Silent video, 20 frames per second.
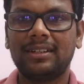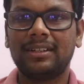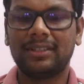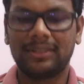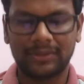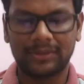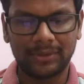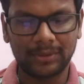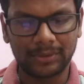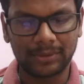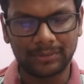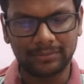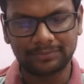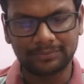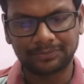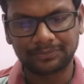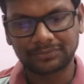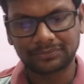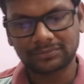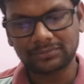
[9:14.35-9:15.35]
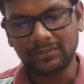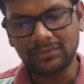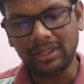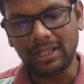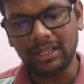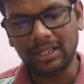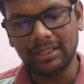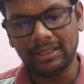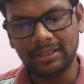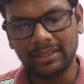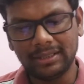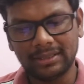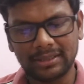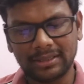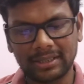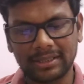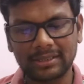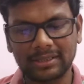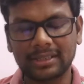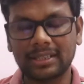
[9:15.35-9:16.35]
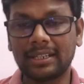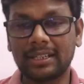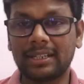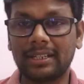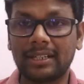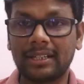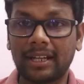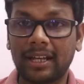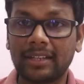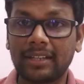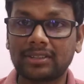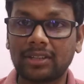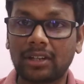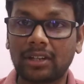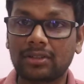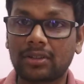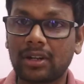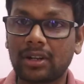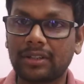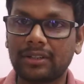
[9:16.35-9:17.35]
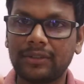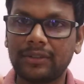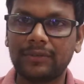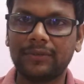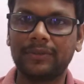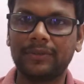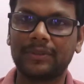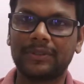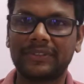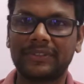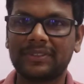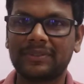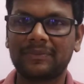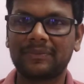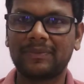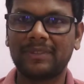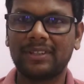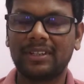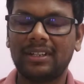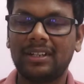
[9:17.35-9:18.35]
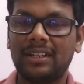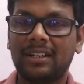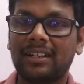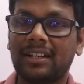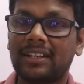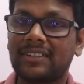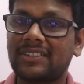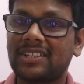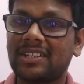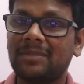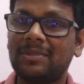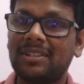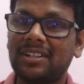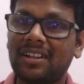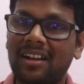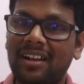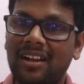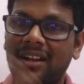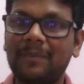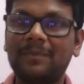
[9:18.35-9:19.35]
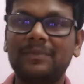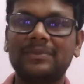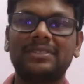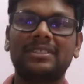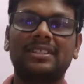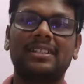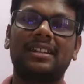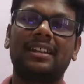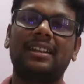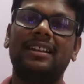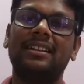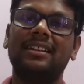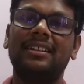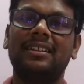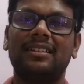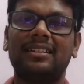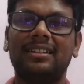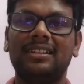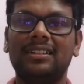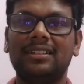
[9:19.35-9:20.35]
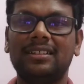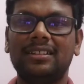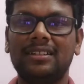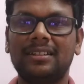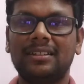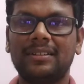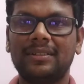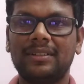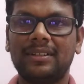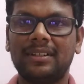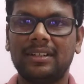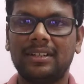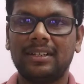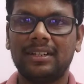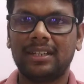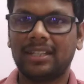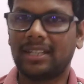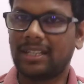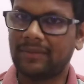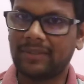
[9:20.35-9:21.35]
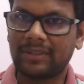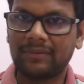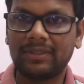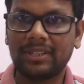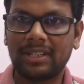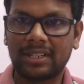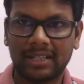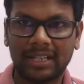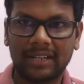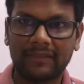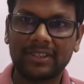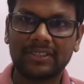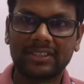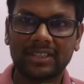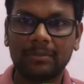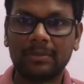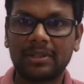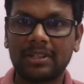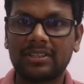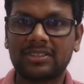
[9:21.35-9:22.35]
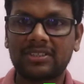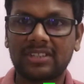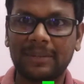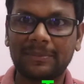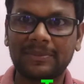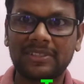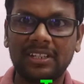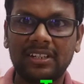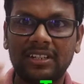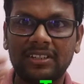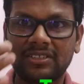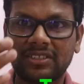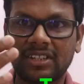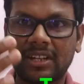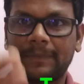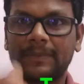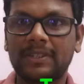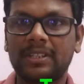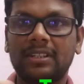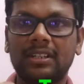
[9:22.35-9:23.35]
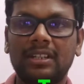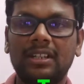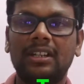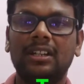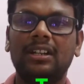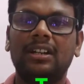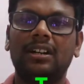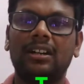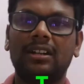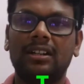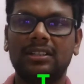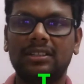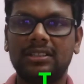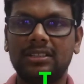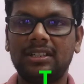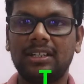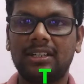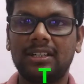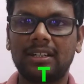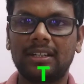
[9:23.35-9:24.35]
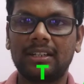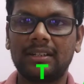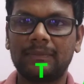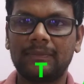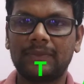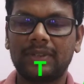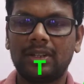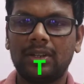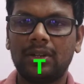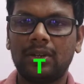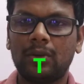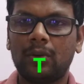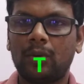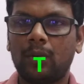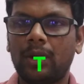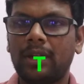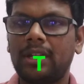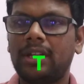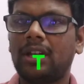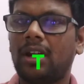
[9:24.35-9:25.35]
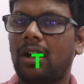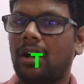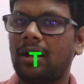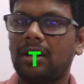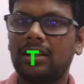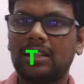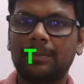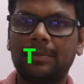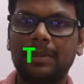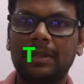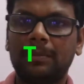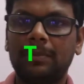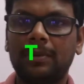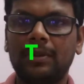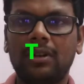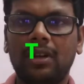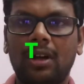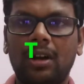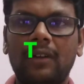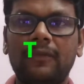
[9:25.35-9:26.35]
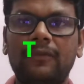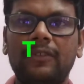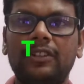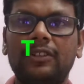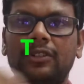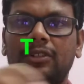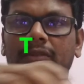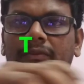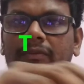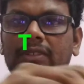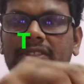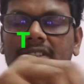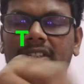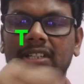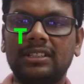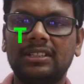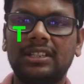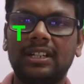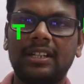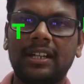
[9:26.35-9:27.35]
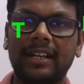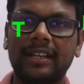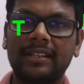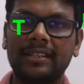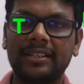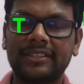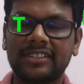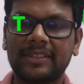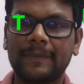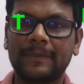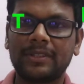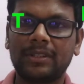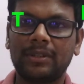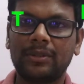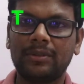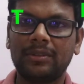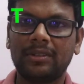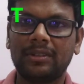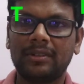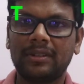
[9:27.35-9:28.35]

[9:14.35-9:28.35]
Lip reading: So in this sense, it has attractive force. Customer comes regularly. Even we are having some other stationery shops in Dindigul. Why all the people often visiting that INR sub salon?